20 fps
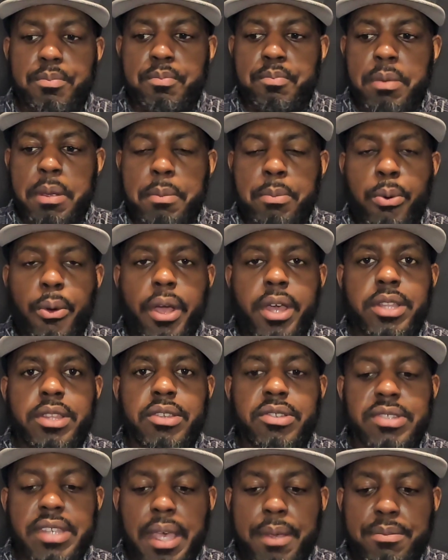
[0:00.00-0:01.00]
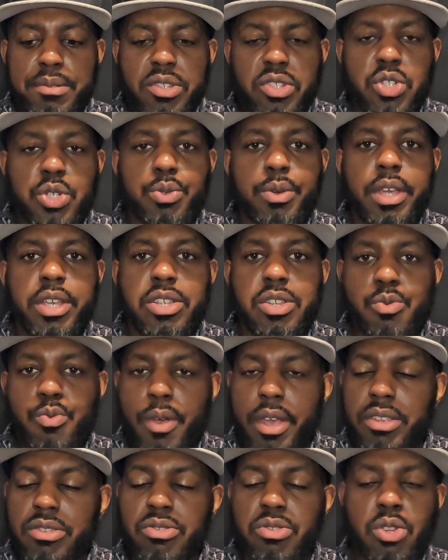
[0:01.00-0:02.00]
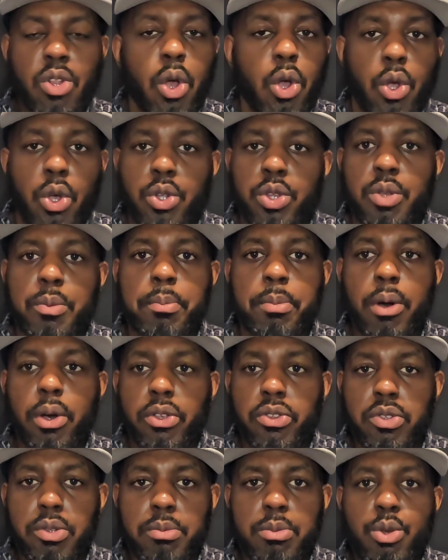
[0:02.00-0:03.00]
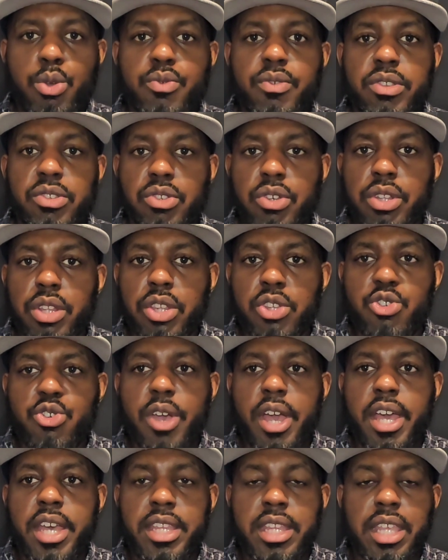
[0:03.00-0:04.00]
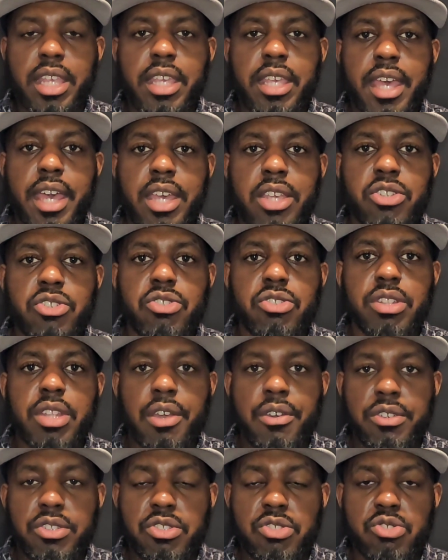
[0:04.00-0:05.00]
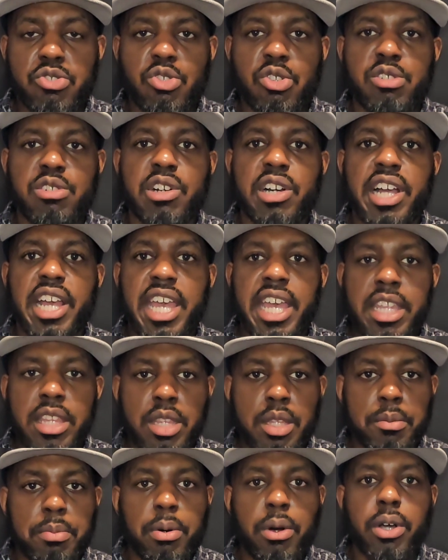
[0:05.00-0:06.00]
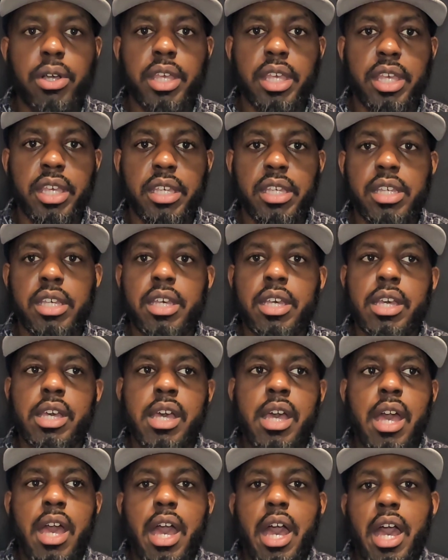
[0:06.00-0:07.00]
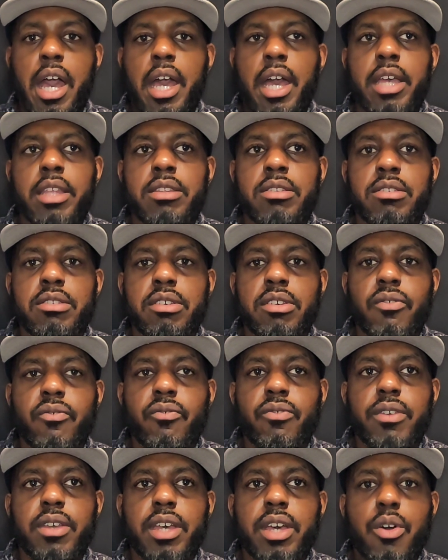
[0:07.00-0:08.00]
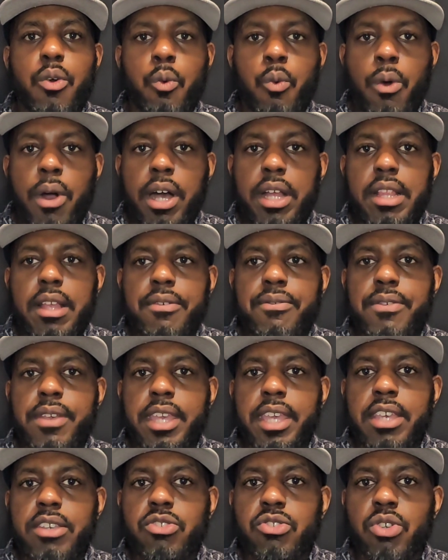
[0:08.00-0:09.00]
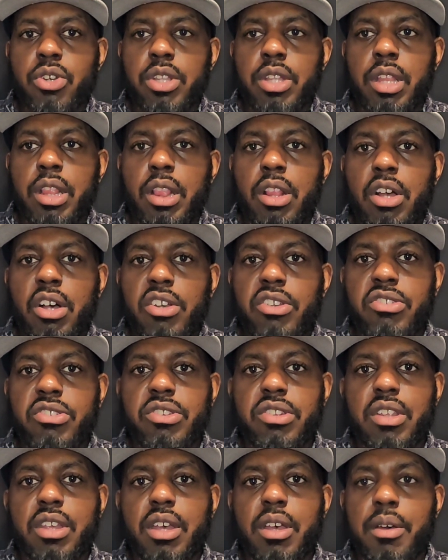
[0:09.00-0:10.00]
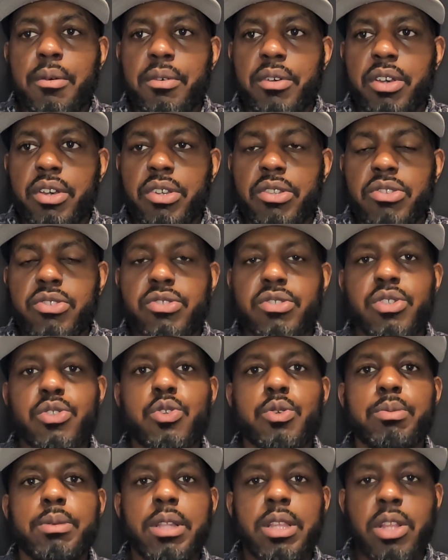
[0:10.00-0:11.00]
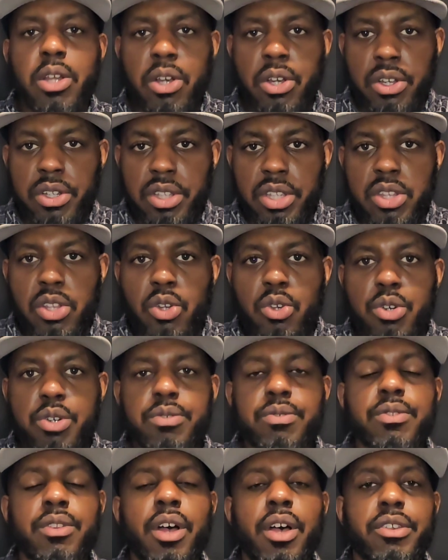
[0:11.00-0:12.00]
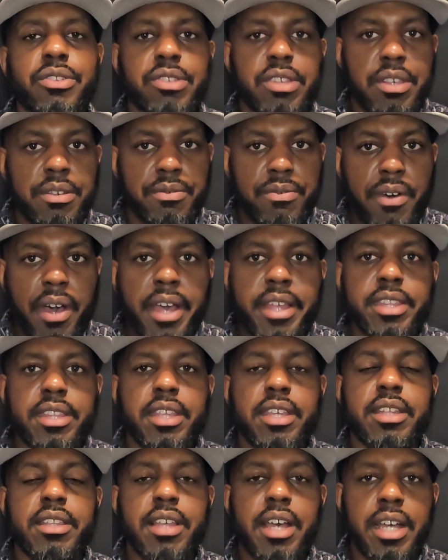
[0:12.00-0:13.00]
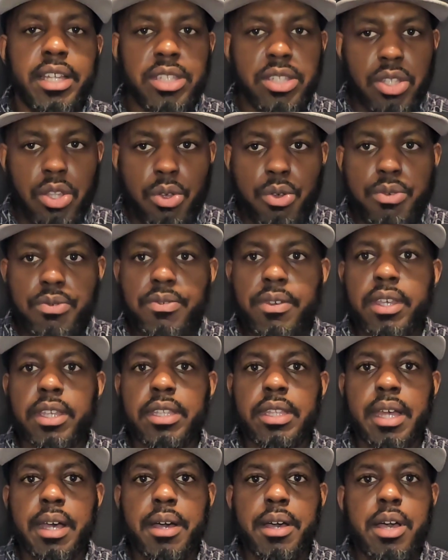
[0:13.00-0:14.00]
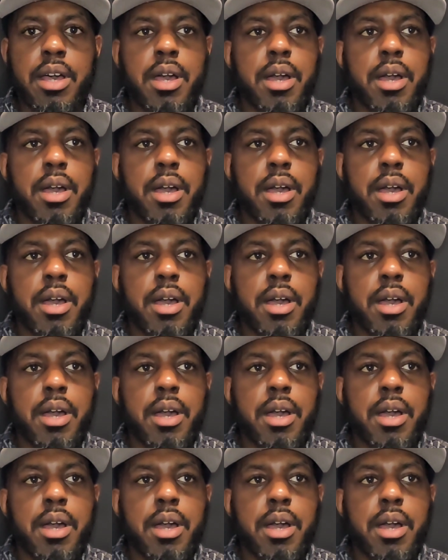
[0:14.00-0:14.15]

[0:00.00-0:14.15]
be put in the same situation where he's not going to box a move. He's going to try and engage Derek Chisora in the pocket. And while I think it's going to last considerably longer than the Kovnatsky fight did, I do think that